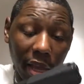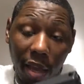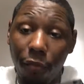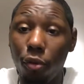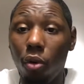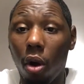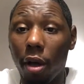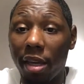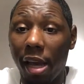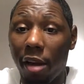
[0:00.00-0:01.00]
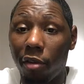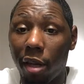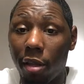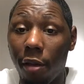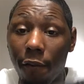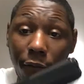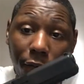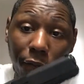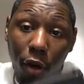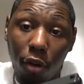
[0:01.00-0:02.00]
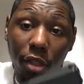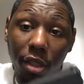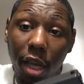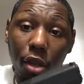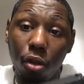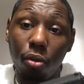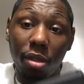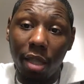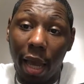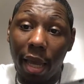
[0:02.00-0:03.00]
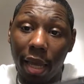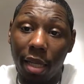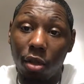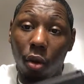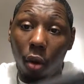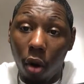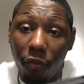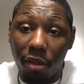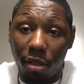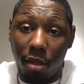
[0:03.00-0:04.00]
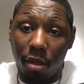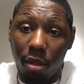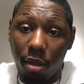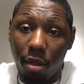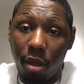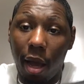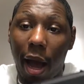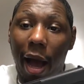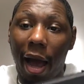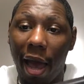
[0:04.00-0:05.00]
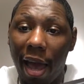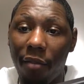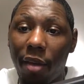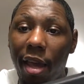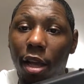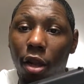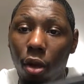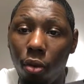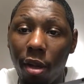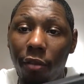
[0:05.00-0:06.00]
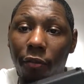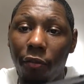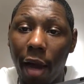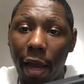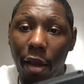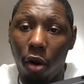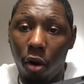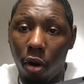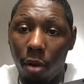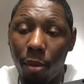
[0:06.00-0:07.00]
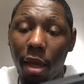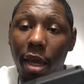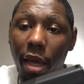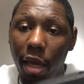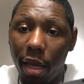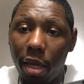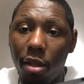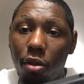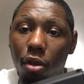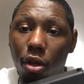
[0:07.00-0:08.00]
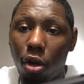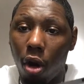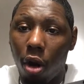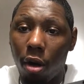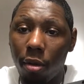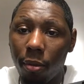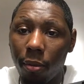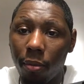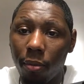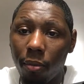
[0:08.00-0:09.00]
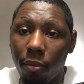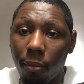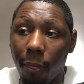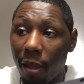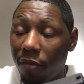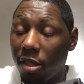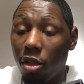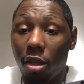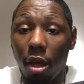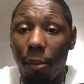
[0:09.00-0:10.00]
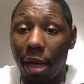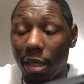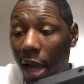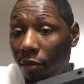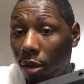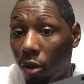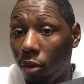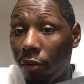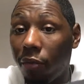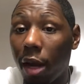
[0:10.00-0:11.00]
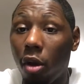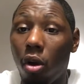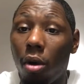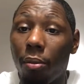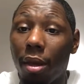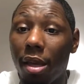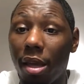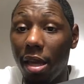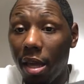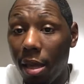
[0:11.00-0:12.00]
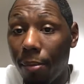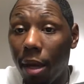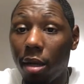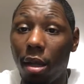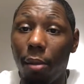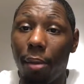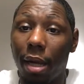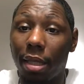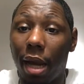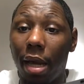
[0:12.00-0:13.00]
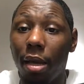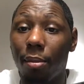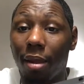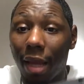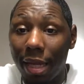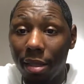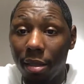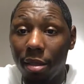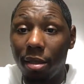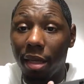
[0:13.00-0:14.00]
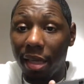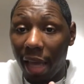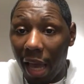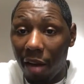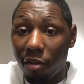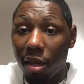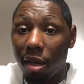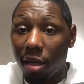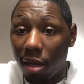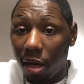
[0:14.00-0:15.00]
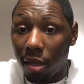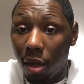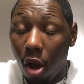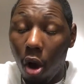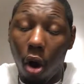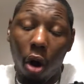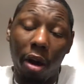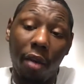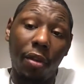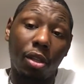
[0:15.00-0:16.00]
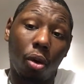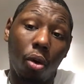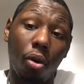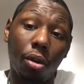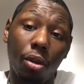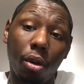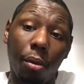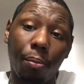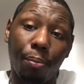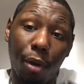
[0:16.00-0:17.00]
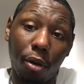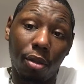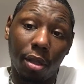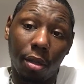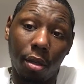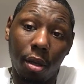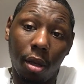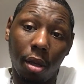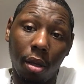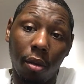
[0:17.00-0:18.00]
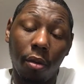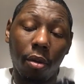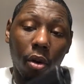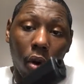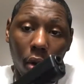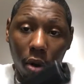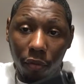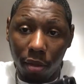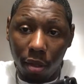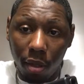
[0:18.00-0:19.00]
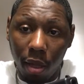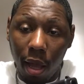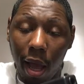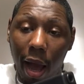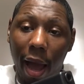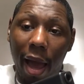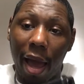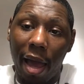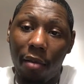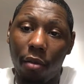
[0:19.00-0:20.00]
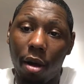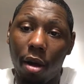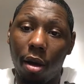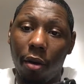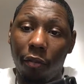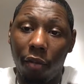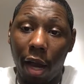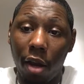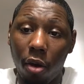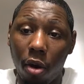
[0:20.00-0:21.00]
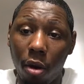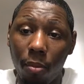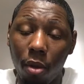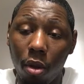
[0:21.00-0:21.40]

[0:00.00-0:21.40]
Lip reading: If you are carrying, first thing you say is, officer, I have a loaded firearm in the car. If it's in your glove box, I have a loaded firearm in my glove box. I am licensed to carry a gun. Or if it's on your person, officer, I have a firearm.